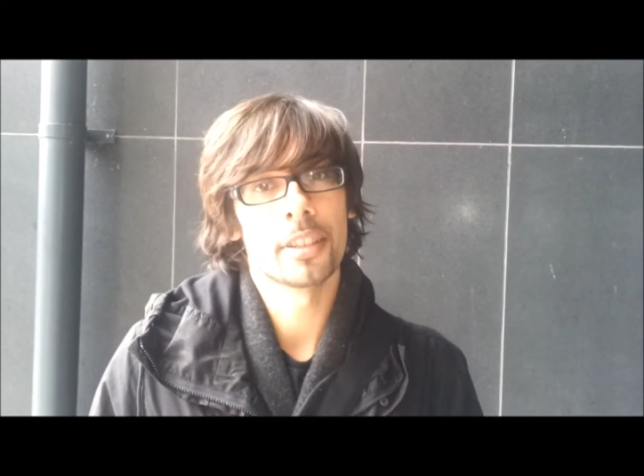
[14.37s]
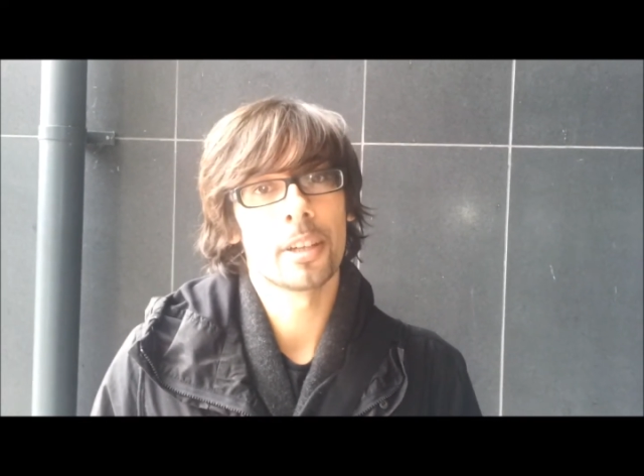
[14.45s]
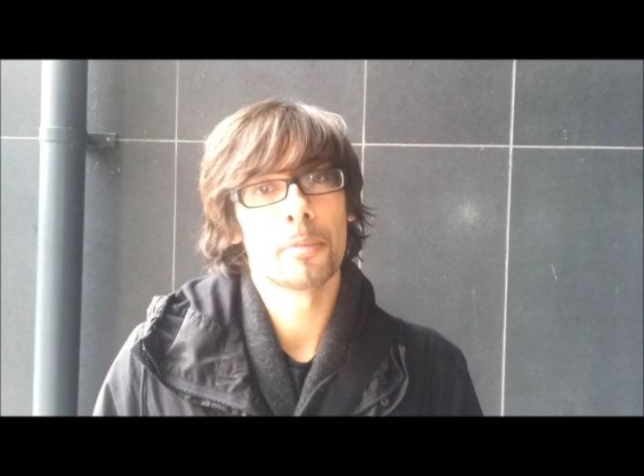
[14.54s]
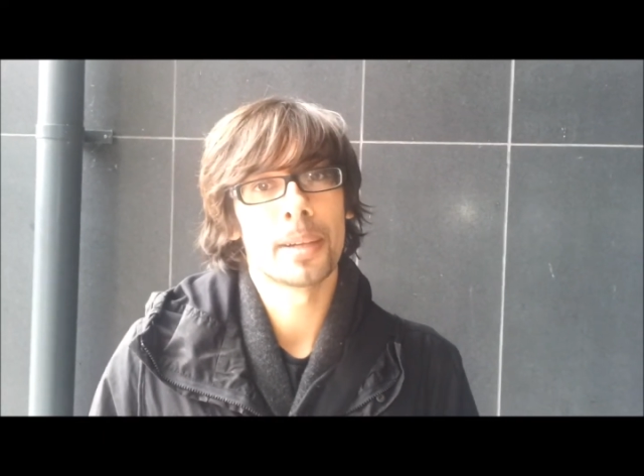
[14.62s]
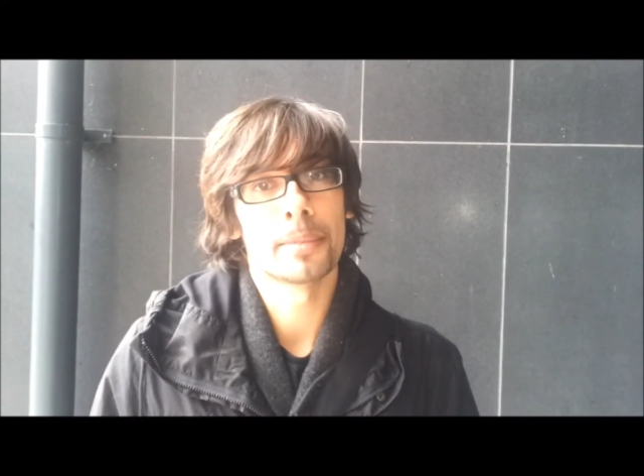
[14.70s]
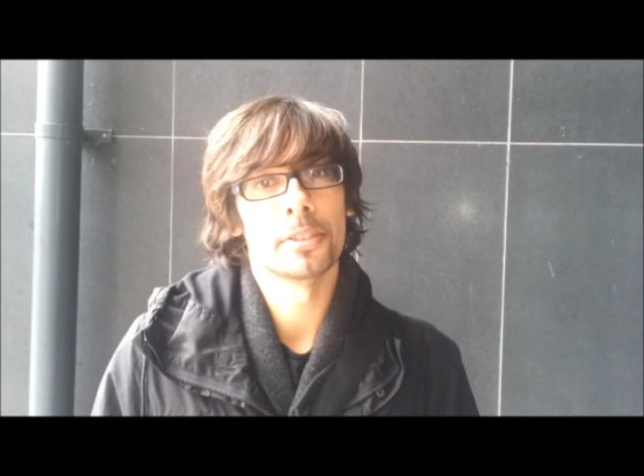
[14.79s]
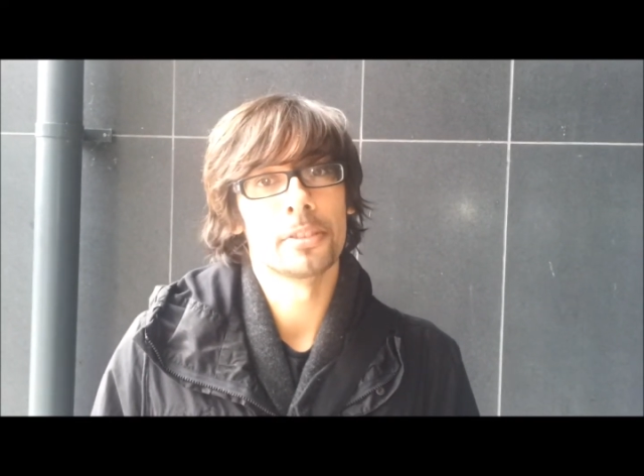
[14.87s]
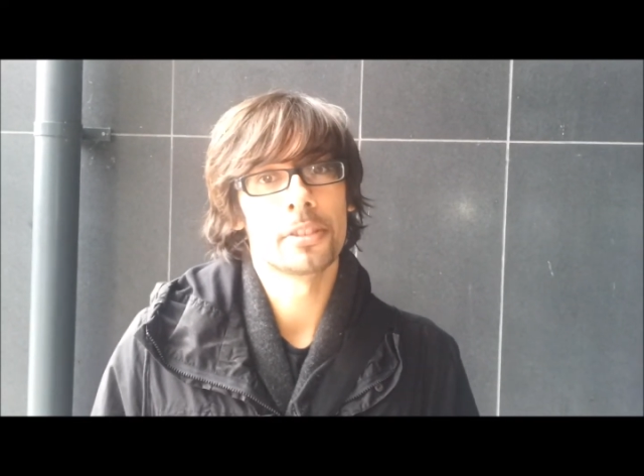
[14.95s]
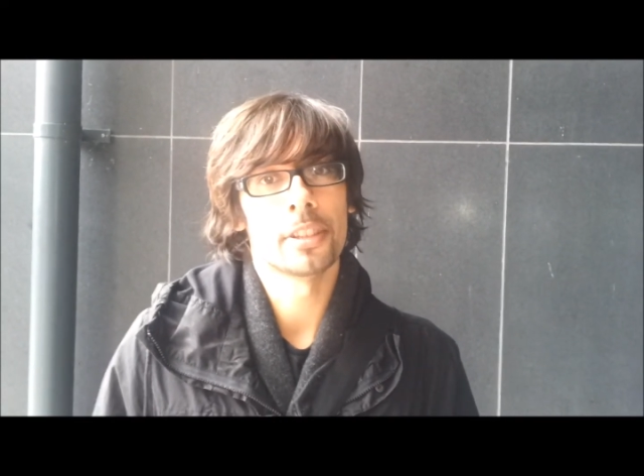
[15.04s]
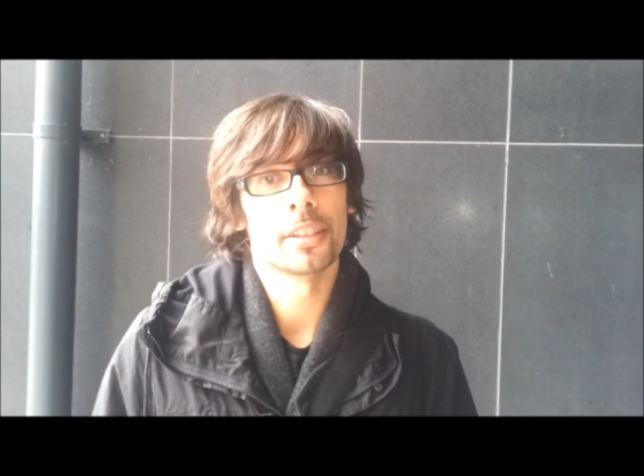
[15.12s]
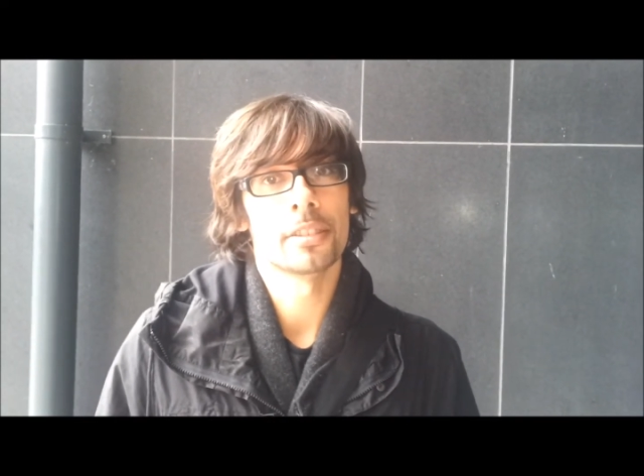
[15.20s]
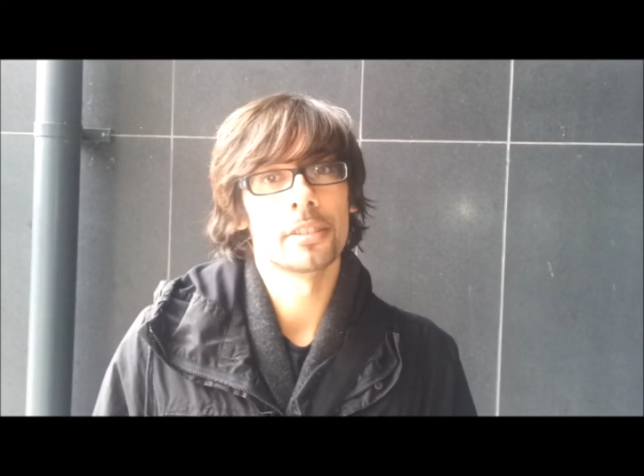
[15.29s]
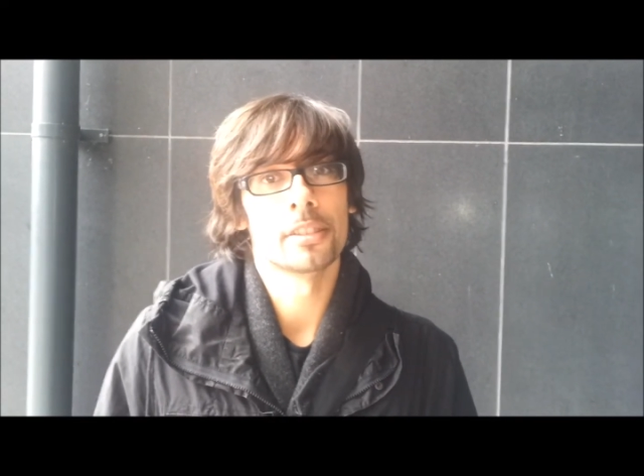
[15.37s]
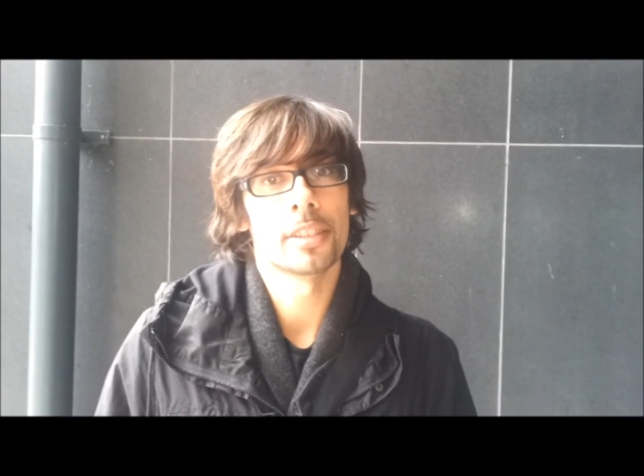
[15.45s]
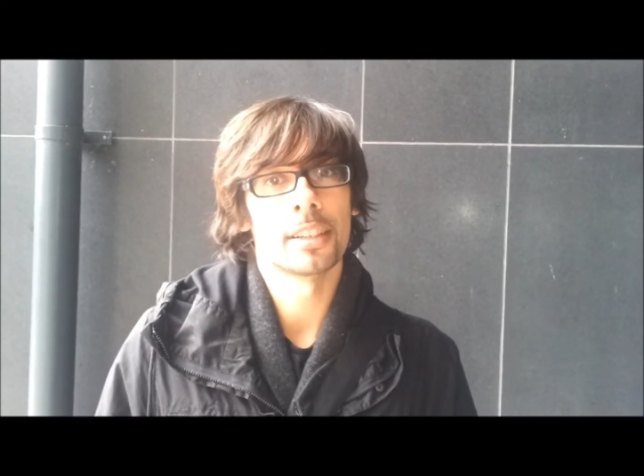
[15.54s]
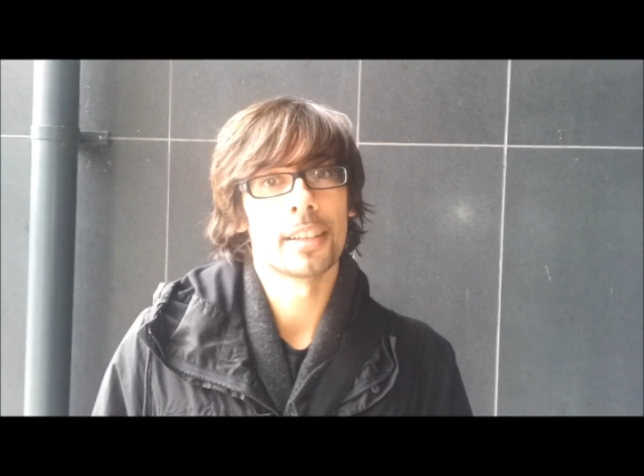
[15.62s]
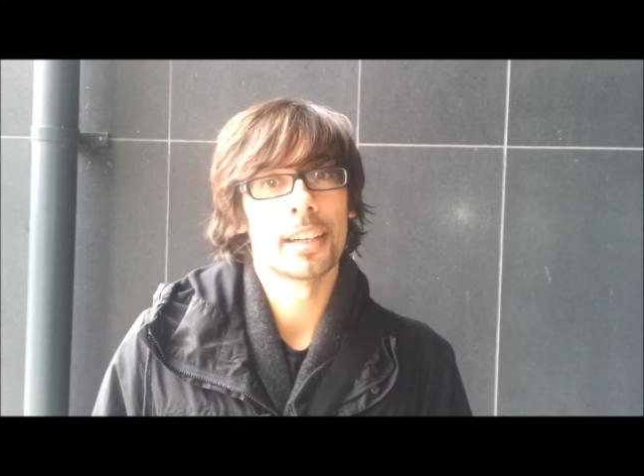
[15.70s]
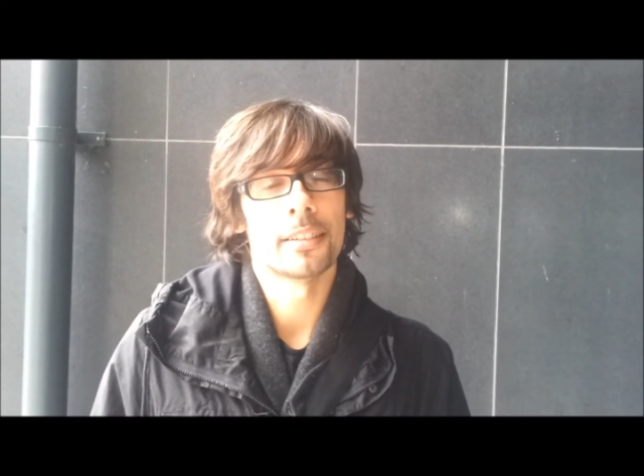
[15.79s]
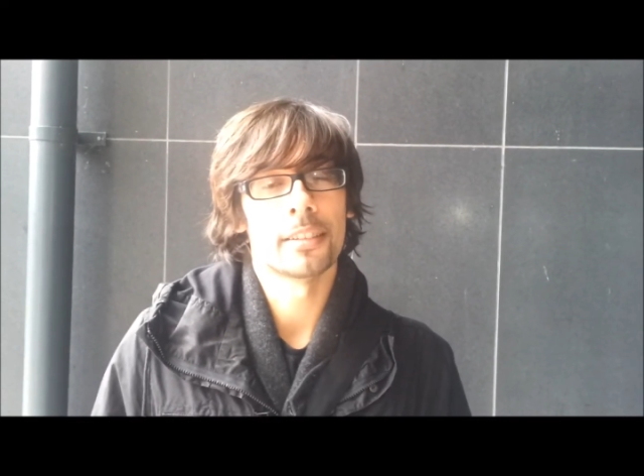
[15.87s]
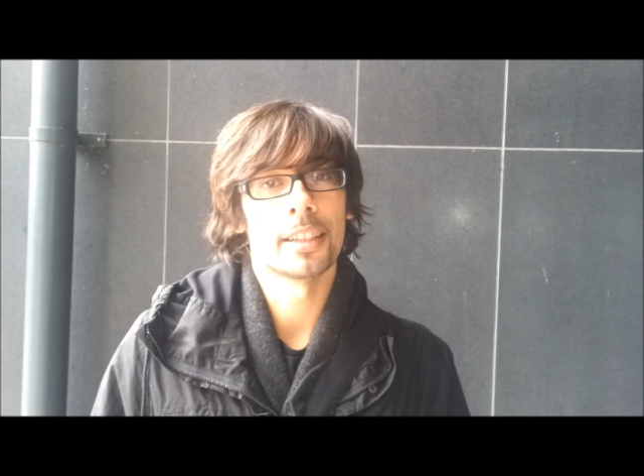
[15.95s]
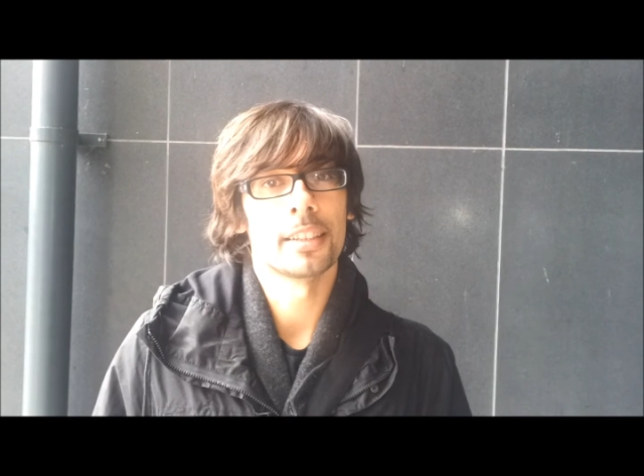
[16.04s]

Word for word: The old Baptist Church had shut down at the